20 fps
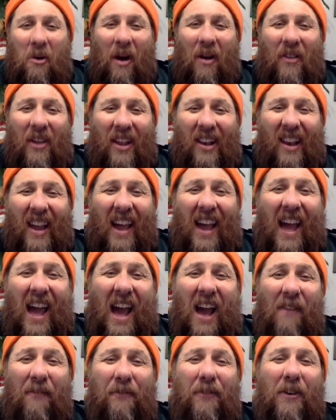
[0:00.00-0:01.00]
while they
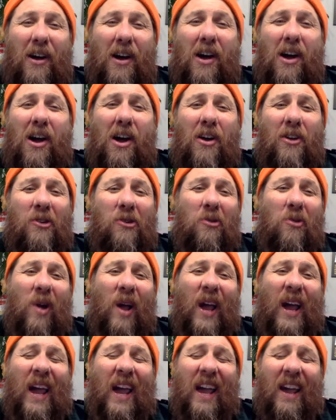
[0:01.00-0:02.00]
laugh
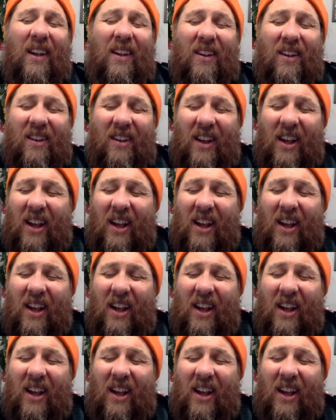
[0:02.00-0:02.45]
unaware